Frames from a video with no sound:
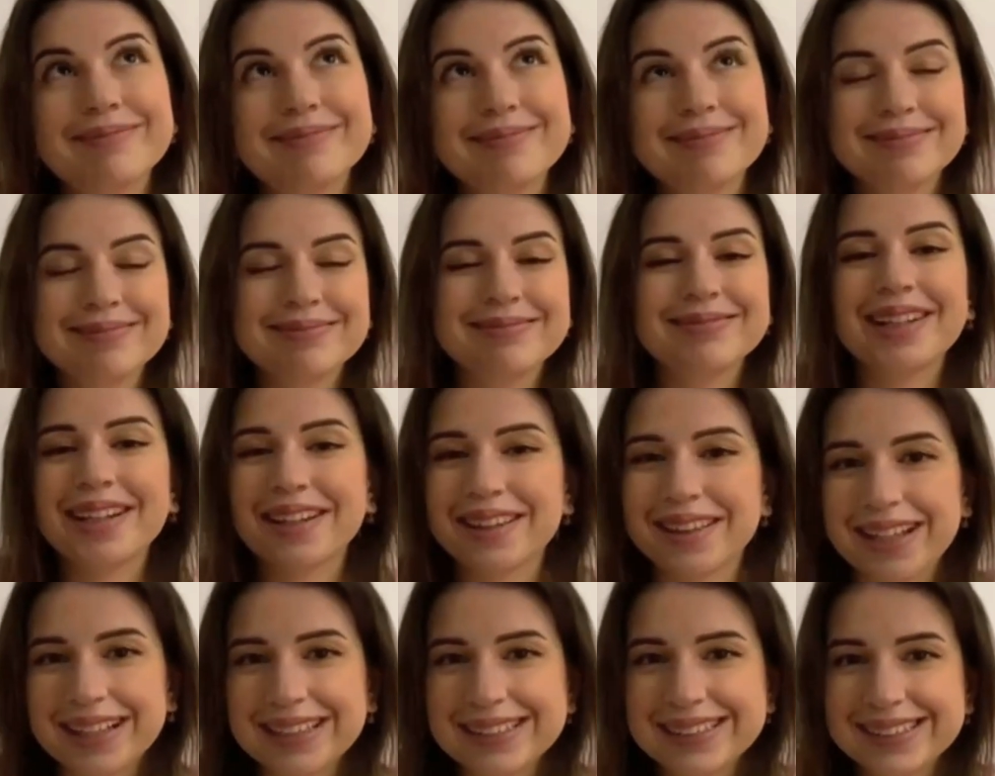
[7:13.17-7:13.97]
Thanks.
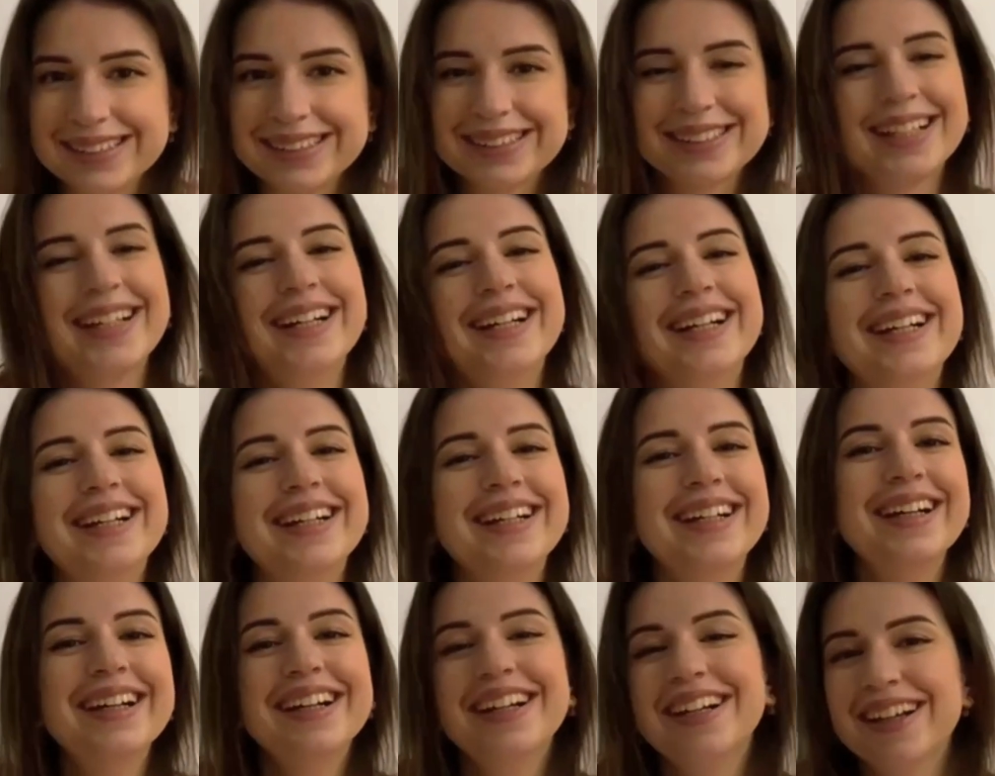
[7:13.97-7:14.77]

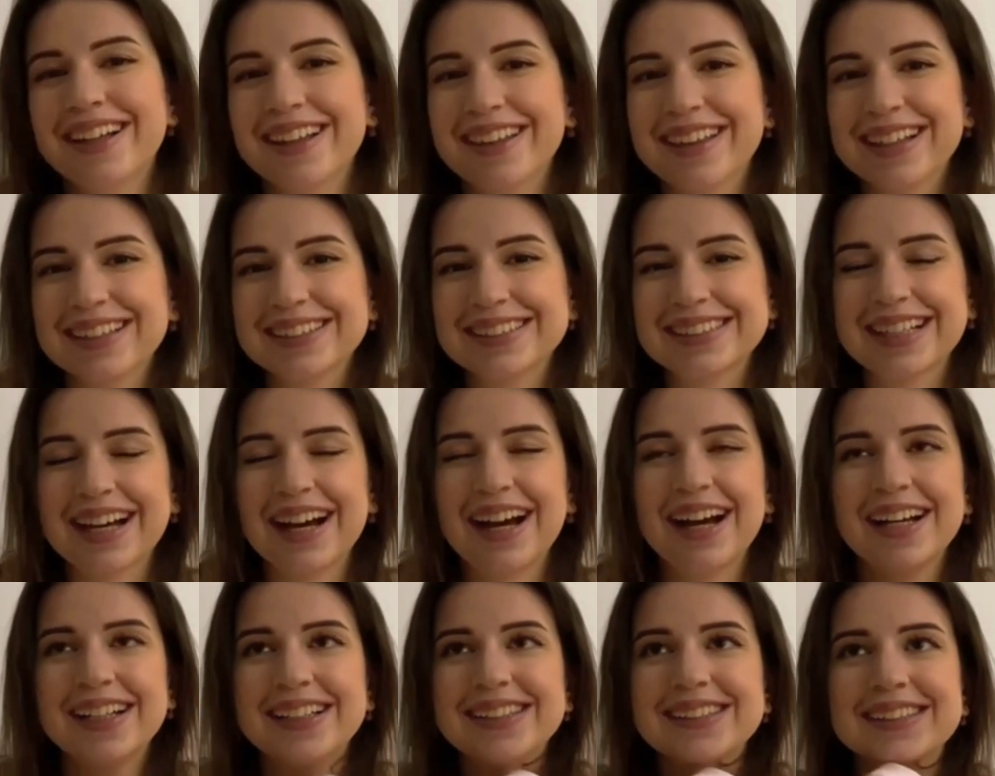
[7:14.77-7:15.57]
Thanks, guys.
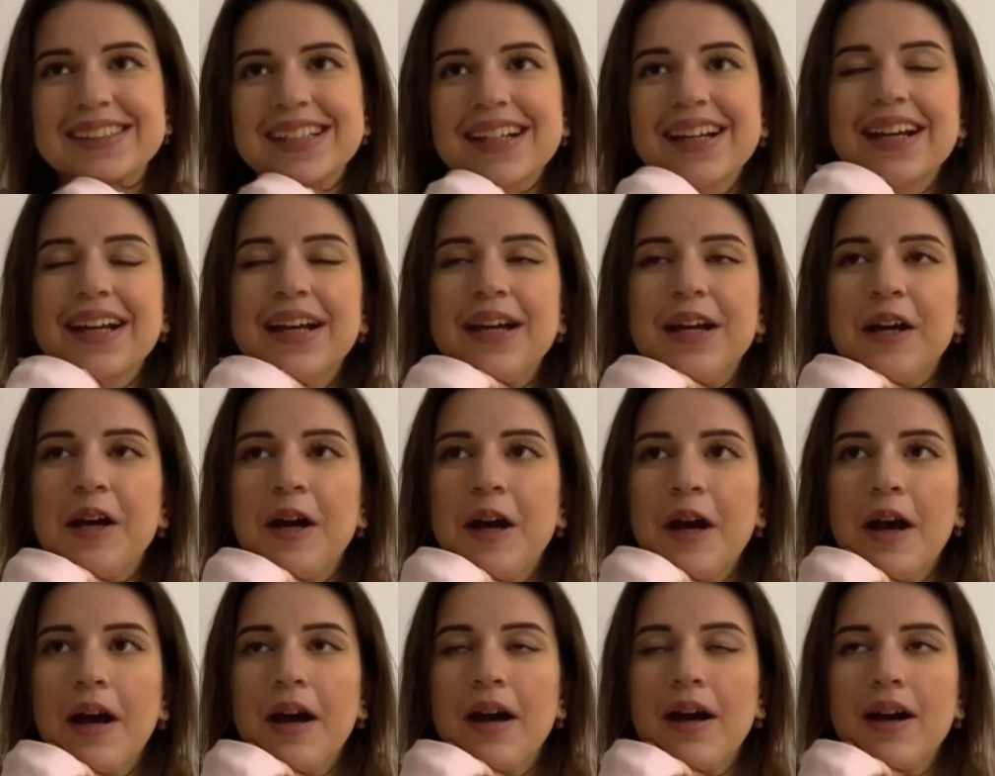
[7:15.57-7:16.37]

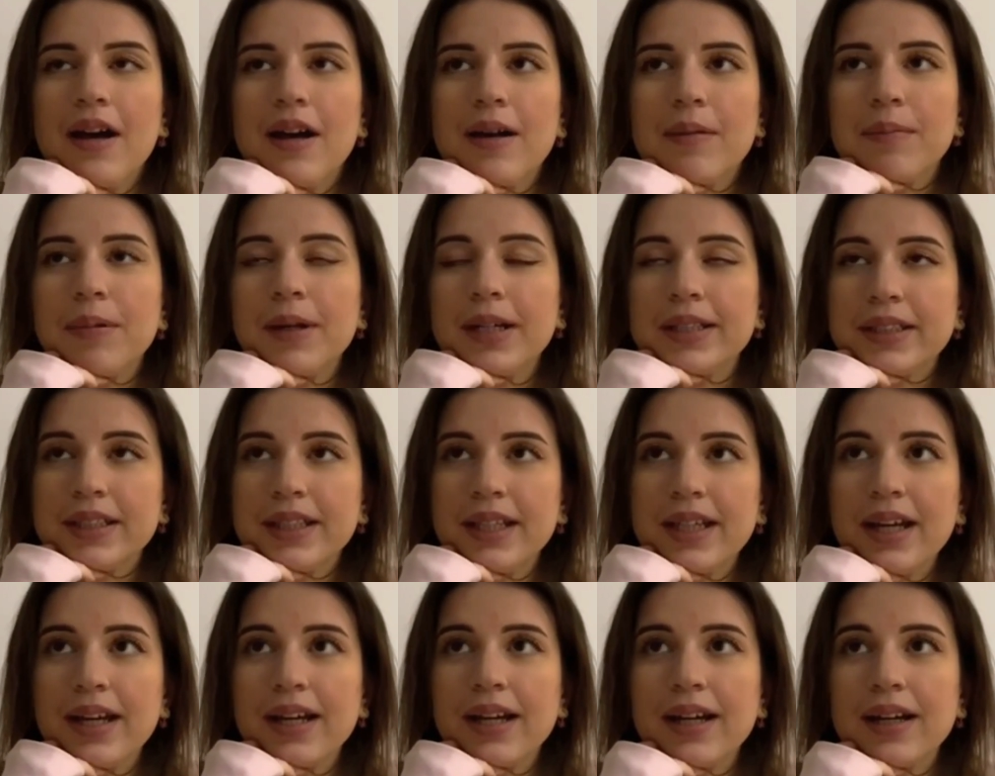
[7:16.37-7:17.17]
But
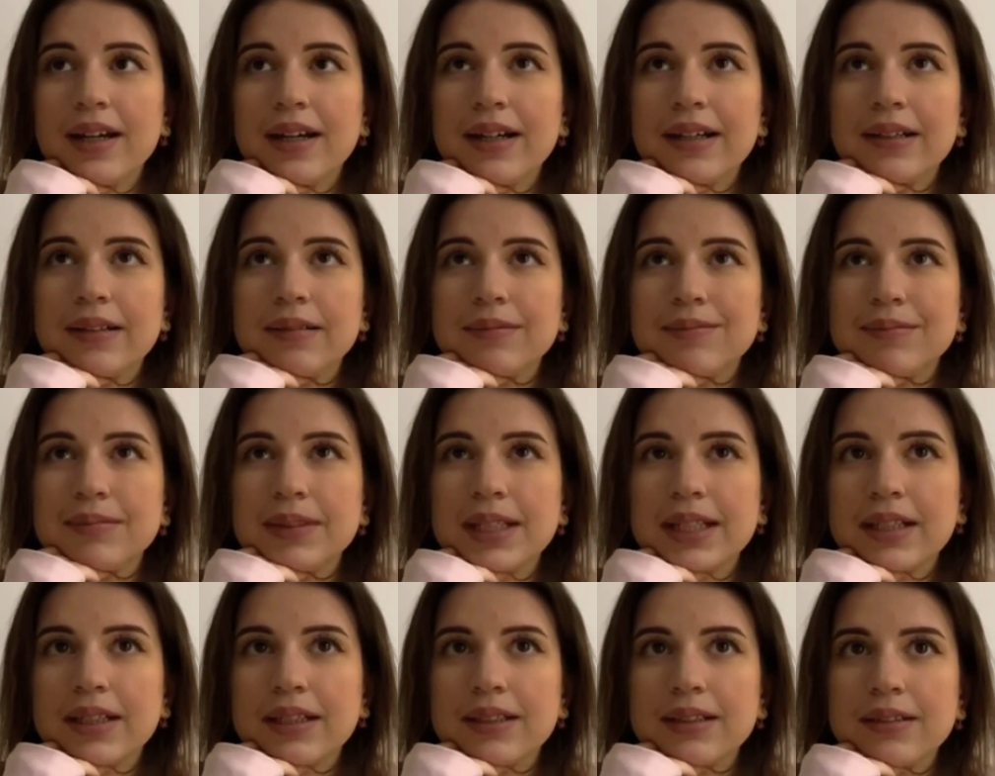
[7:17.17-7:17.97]
yeah, like,
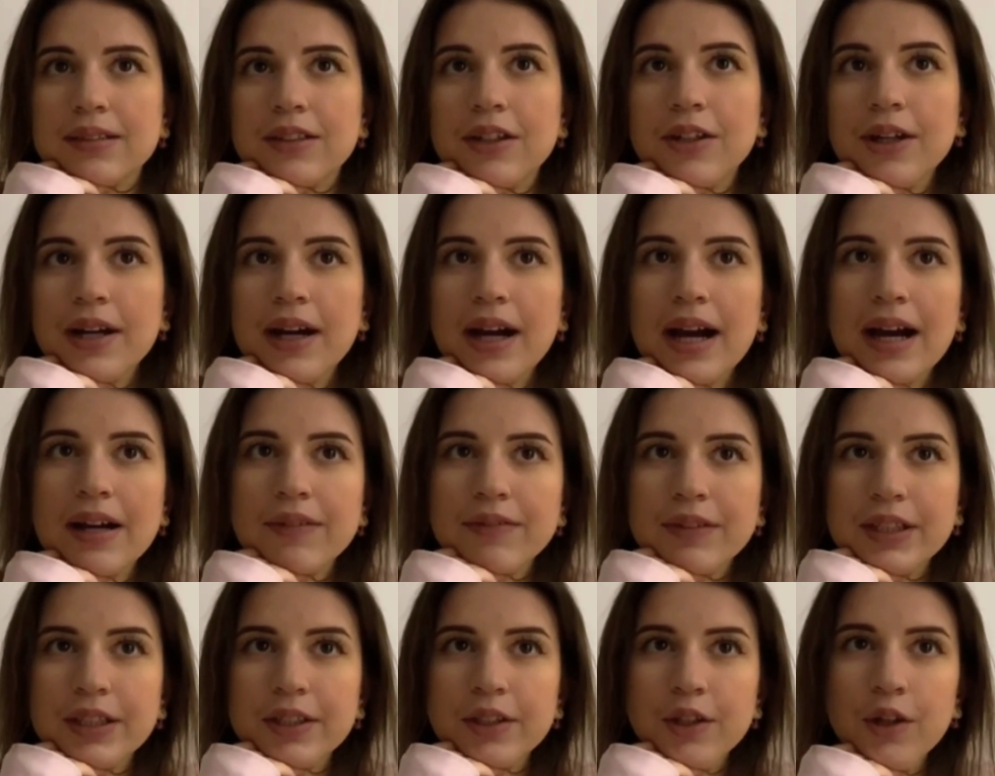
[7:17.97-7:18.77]
not having your
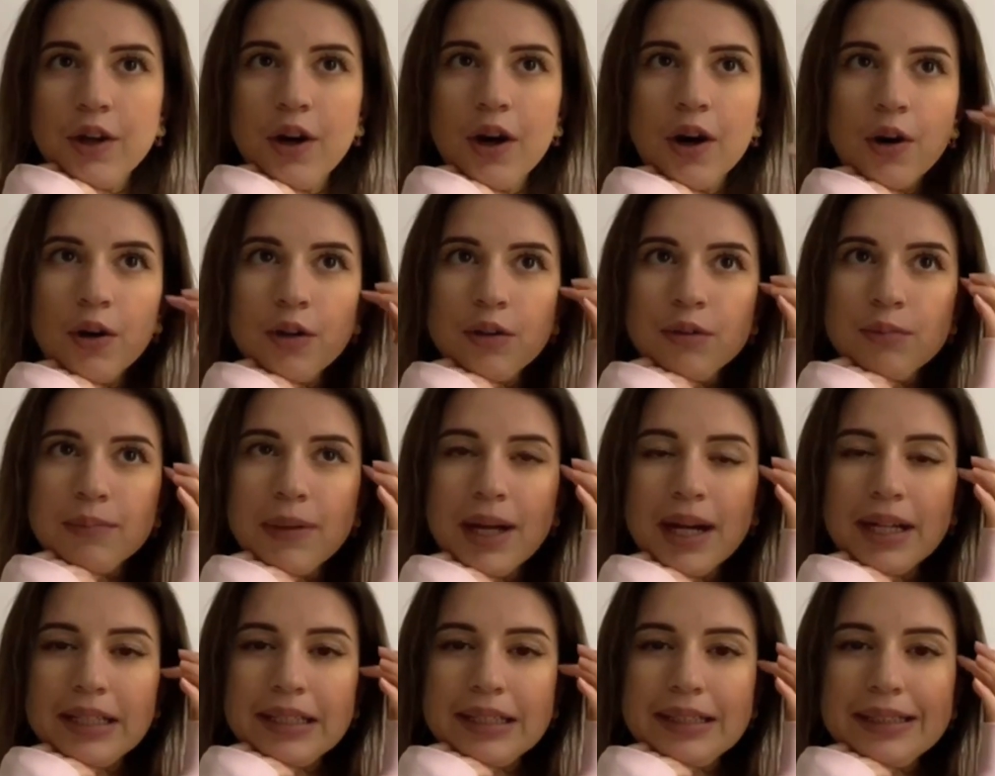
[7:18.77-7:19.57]
own
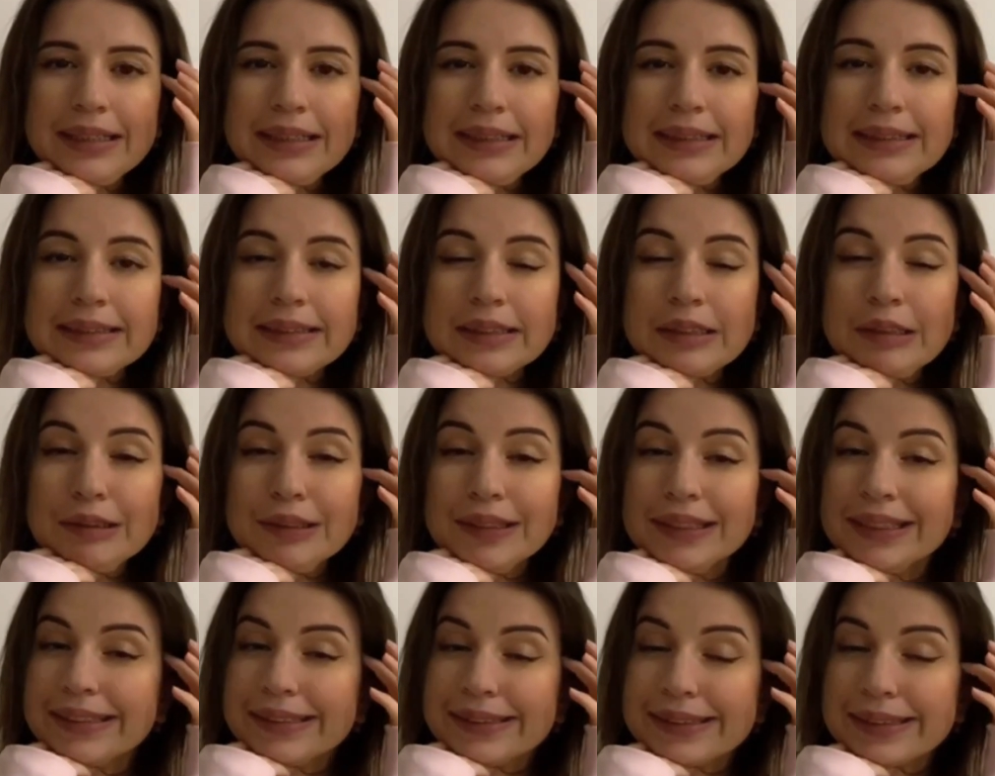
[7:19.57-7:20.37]
money is not
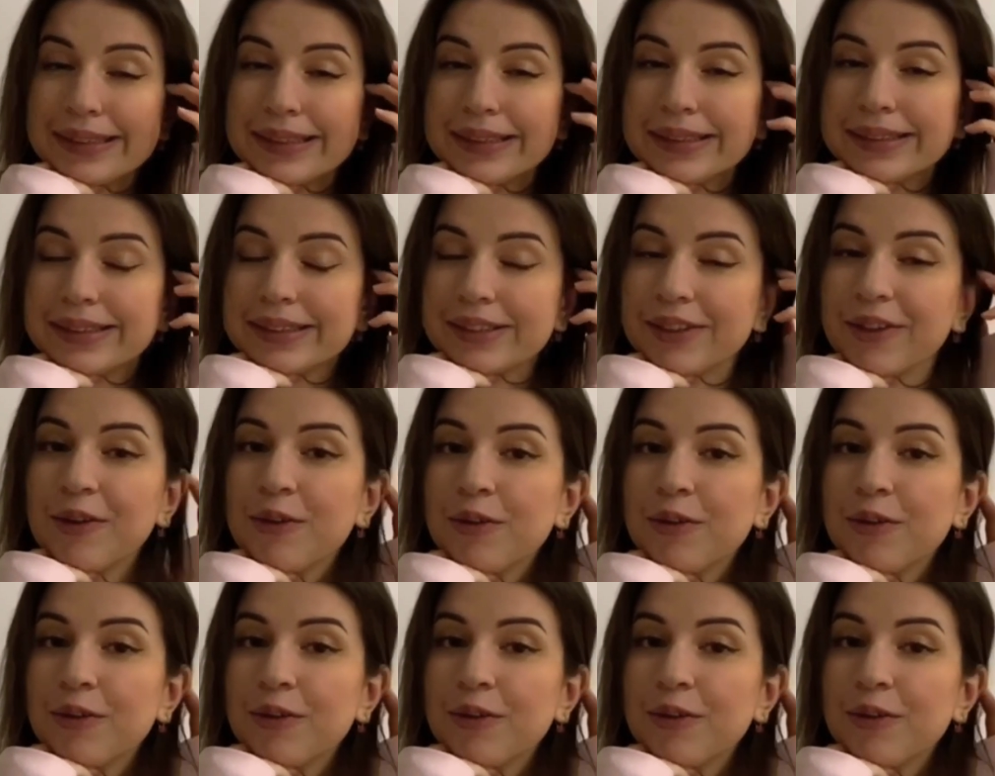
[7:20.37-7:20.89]
easy, so